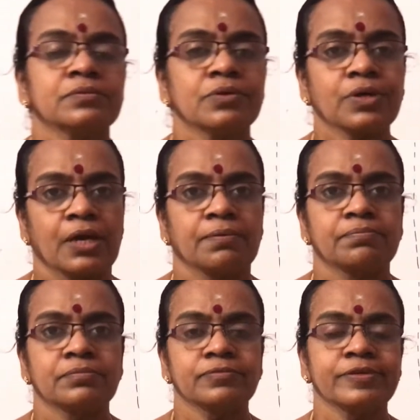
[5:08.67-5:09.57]
Okay,
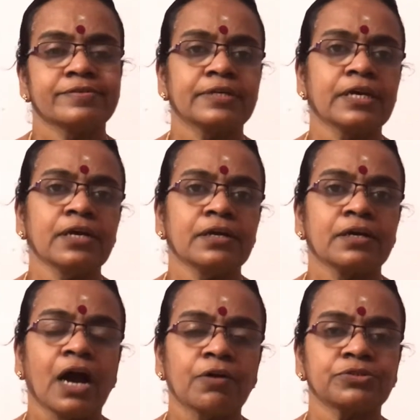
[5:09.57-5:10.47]
we'll see
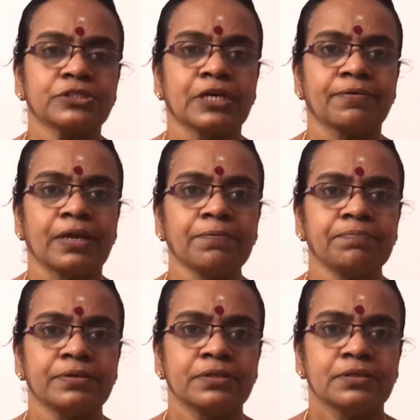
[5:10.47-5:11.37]
how to
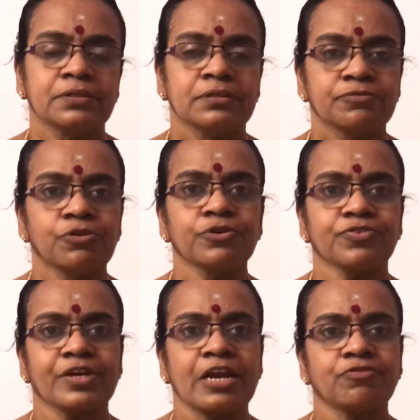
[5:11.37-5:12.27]
develop force
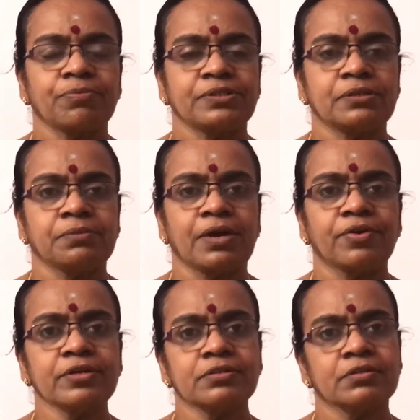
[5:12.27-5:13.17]
transformation
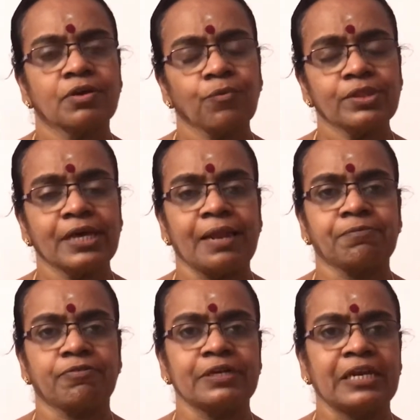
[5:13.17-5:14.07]
matrix with the help
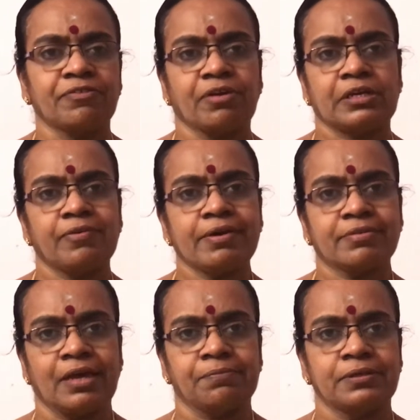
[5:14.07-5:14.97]
of an illustrative
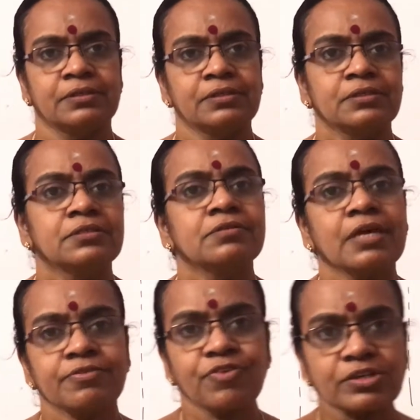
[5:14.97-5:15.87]
example.
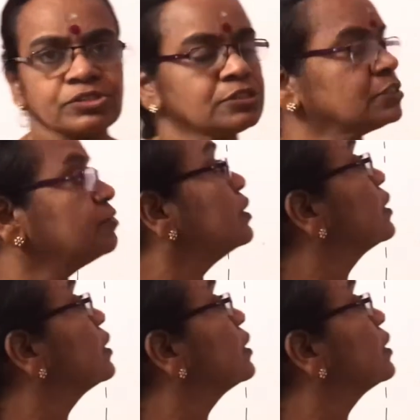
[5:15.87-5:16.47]
Say structure is given